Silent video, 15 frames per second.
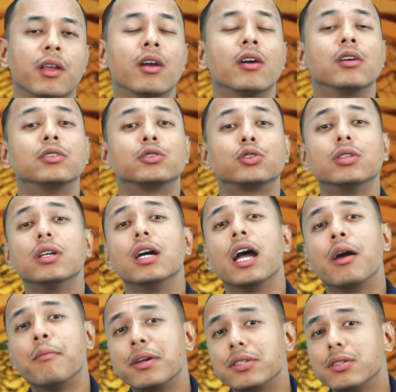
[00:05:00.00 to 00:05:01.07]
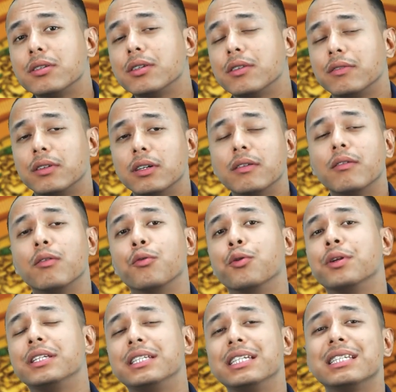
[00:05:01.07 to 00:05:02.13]
So the Amazon River
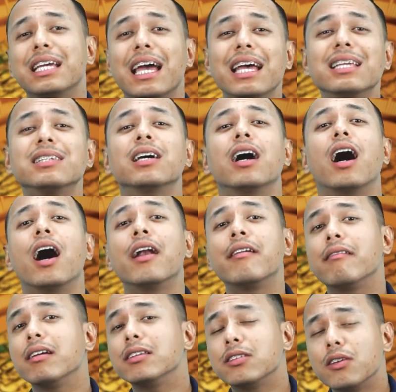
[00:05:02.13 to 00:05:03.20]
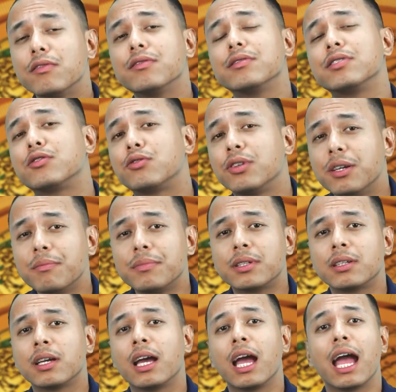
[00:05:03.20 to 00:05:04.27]
originates as hundreds of streams
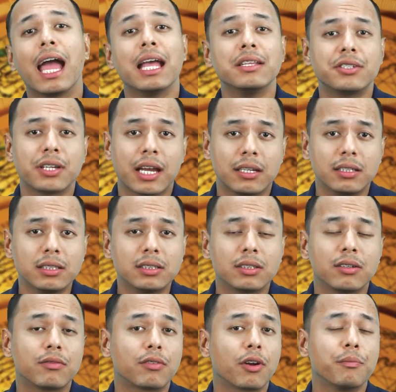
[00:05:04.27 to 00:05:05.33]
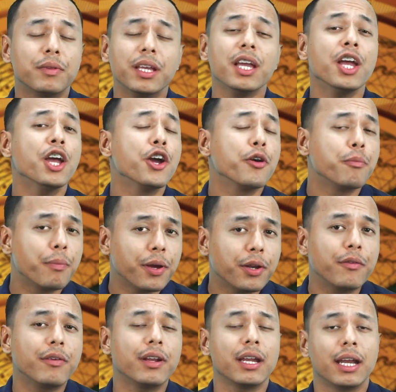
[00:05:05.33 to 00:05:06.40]
and channels from the
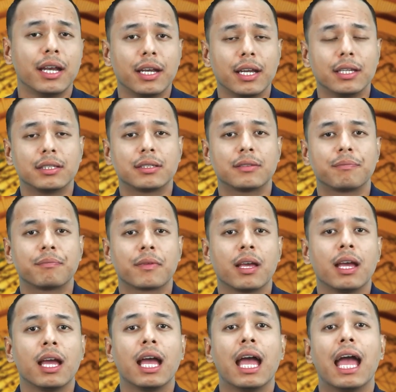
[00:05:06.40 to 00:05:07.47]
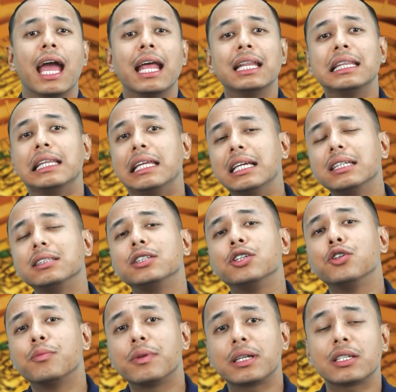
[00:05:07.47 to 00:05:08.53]
Peruvian Andes. And these
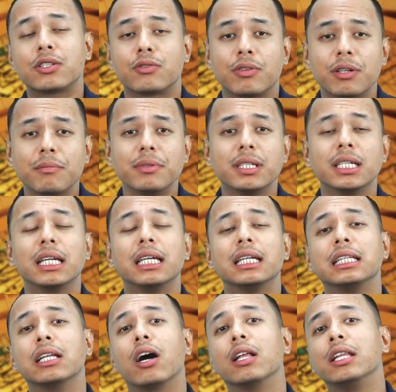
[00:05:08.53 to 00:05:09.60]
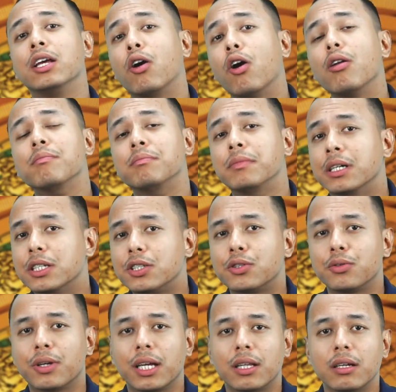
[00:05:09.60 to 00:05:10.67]
numerous streams, they all merge
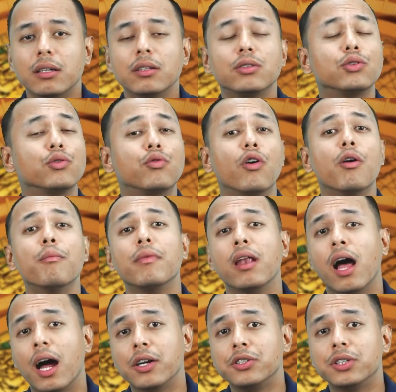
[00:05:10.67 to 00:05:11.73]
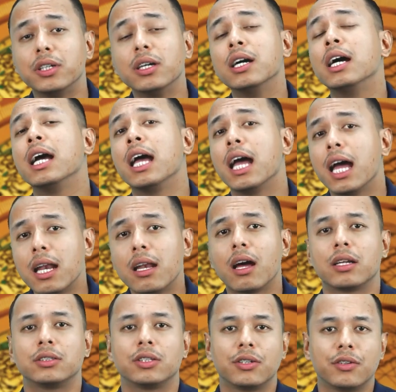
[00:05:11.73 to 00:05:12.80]
together to form larger and
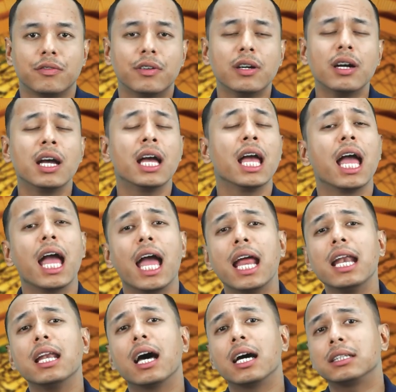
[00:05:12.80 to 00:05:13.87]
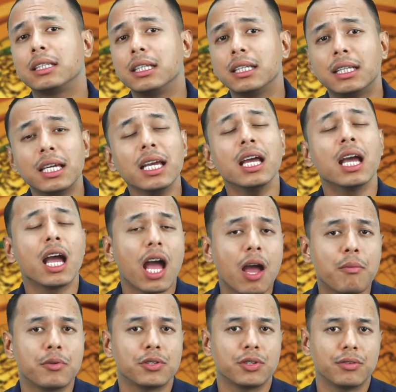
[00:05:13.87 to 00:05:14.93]
larger river, and lastly the
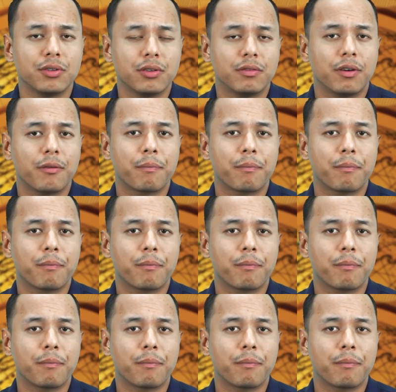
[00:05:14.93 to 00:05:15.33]
Amazon River.